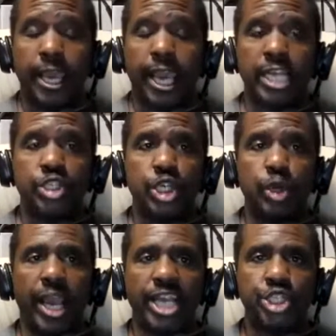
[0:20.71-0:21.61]
And
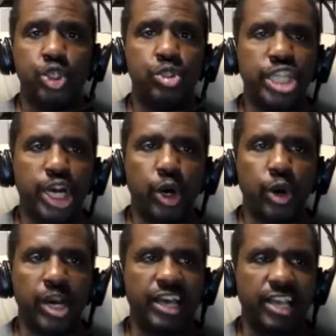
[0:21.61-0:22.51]
so, as you
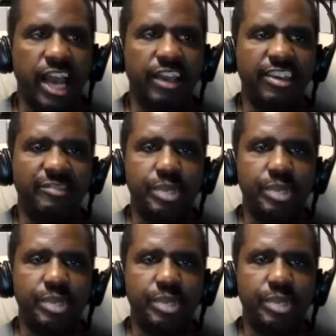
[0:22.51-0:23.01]
know, I have